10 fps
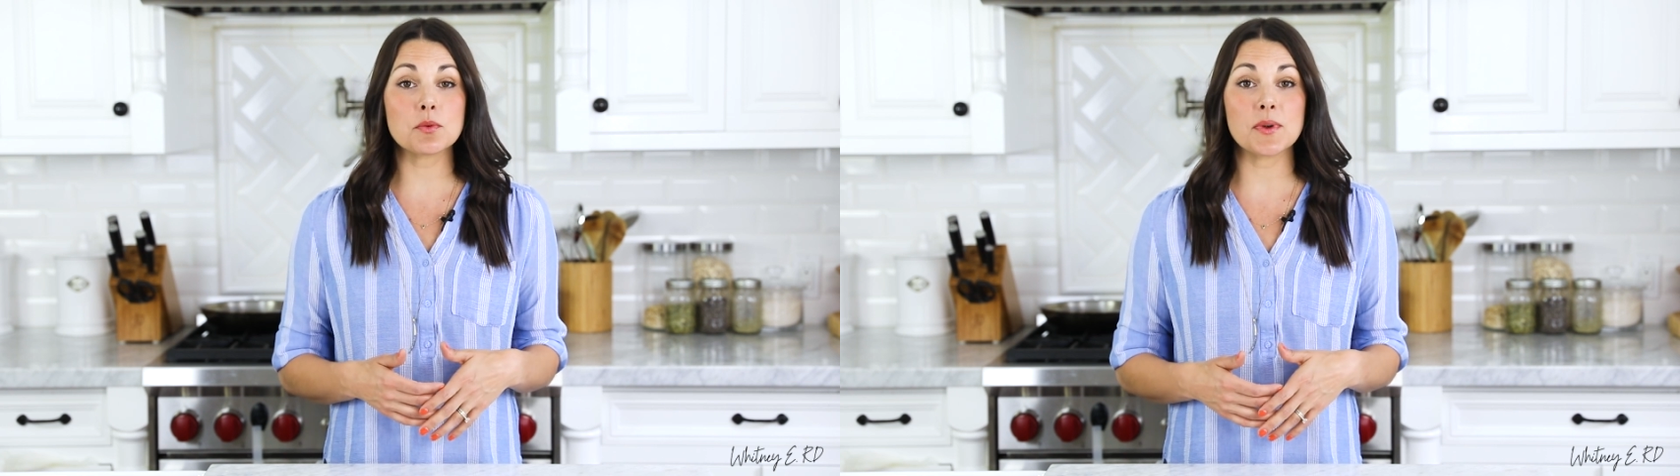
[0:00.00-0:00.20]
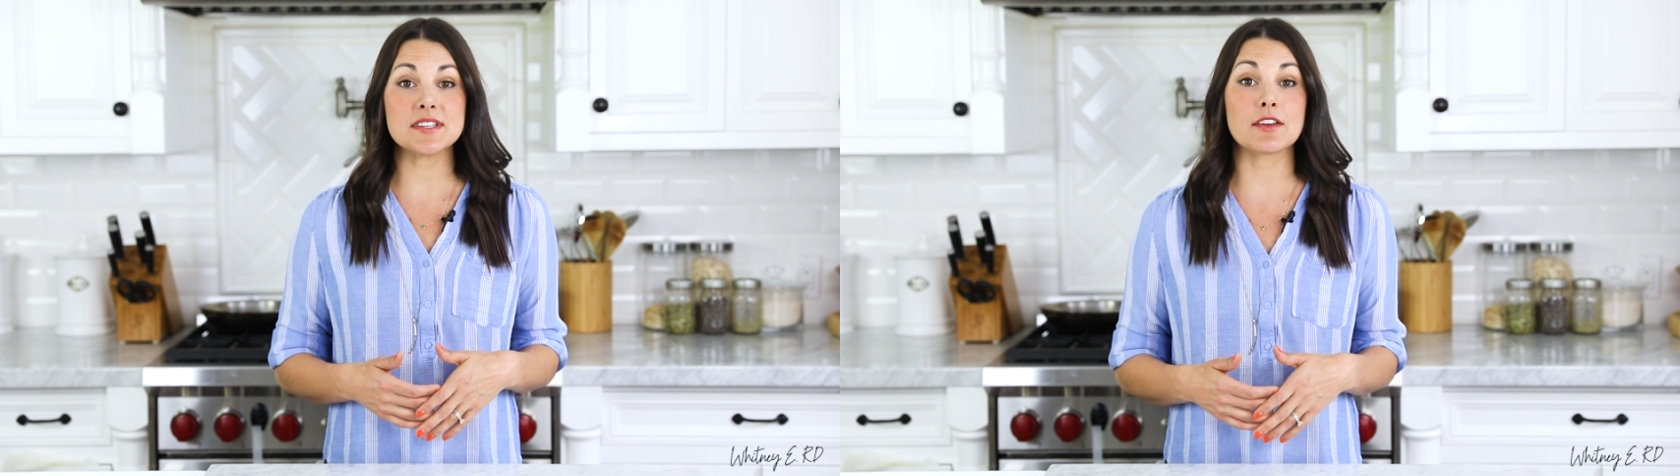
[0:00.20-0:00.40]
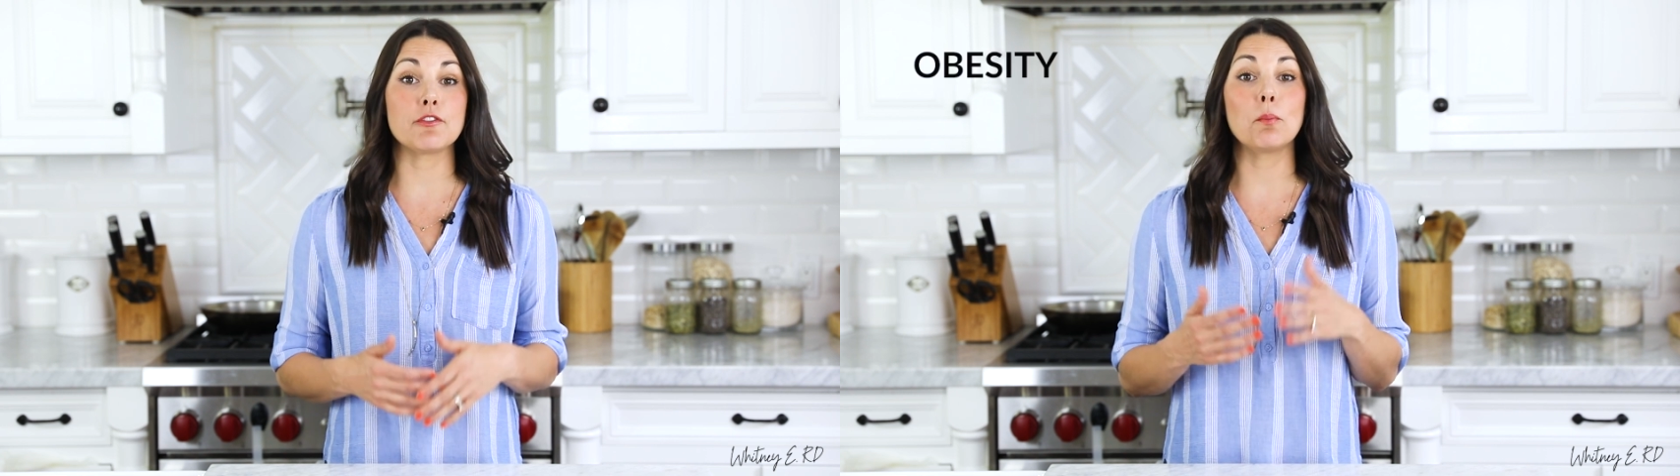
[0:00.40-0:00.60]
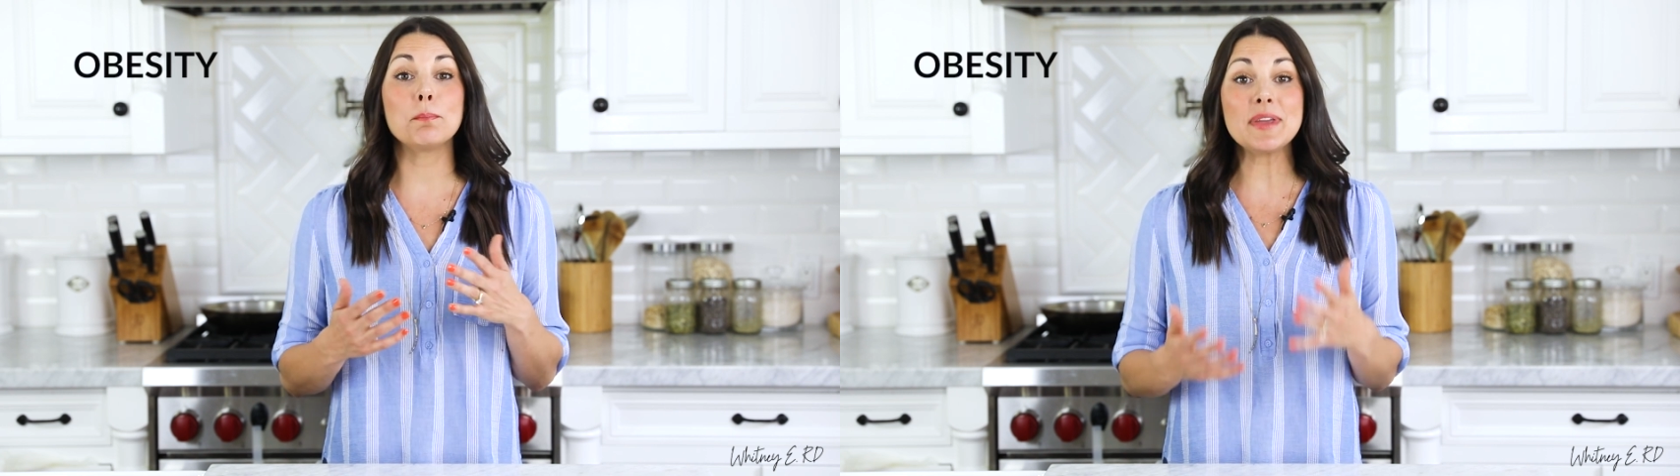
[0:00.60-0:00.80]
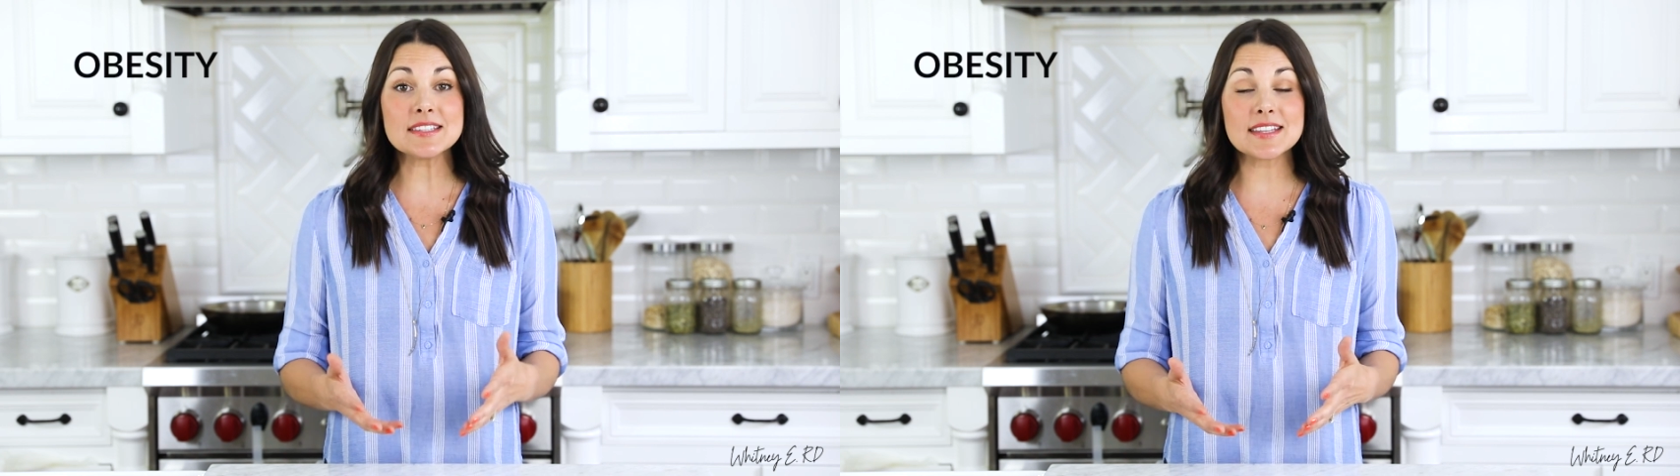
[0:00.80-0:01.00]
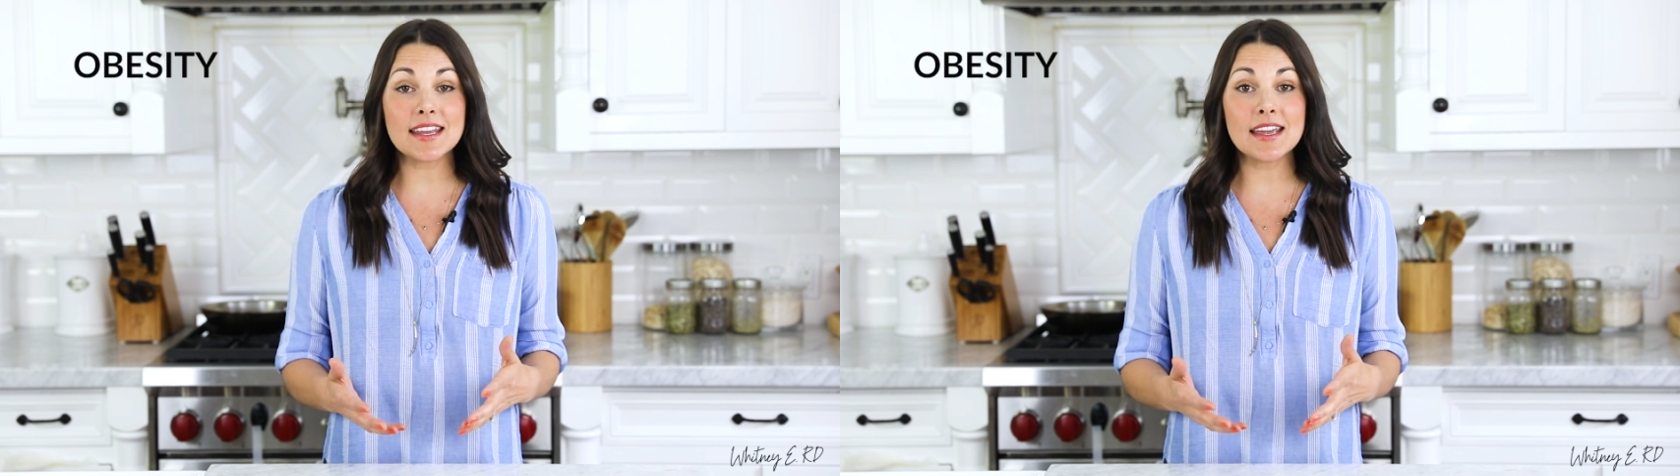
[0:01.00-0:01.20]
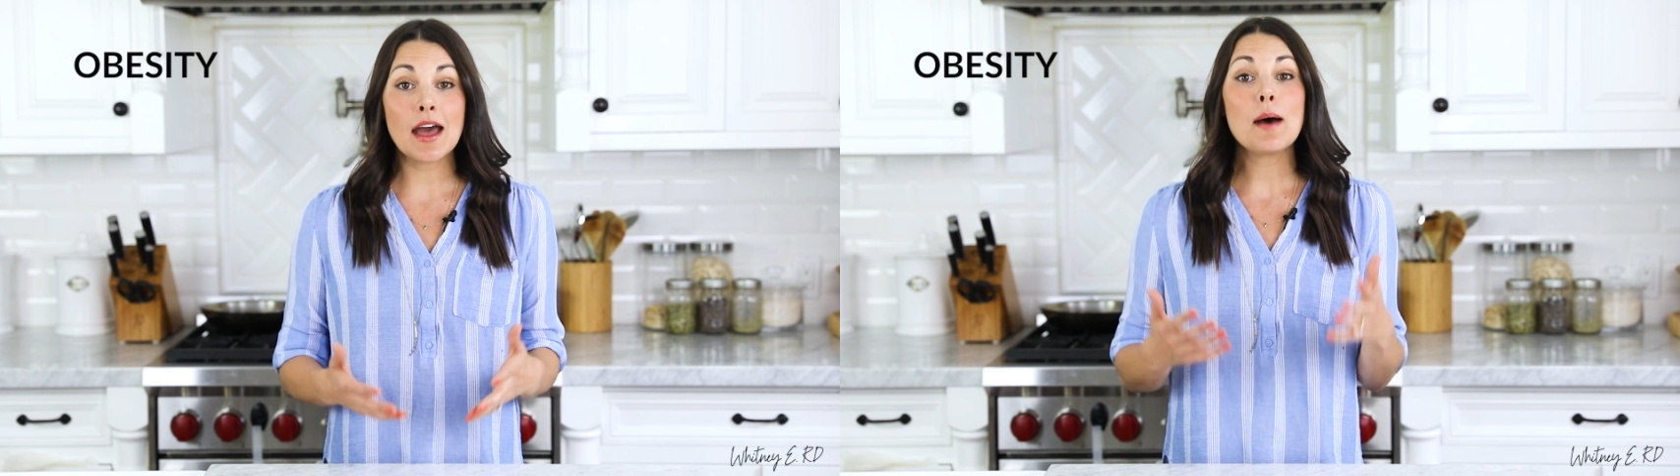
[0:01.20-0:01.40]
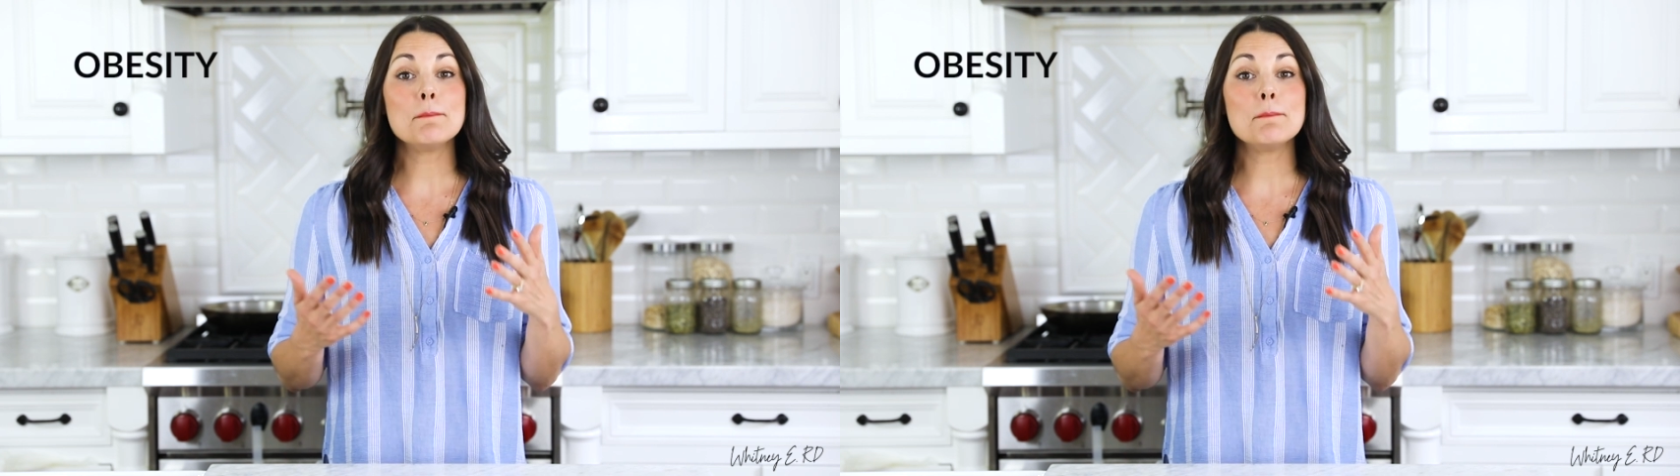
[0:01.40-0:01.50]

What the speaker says: the risk of obesity,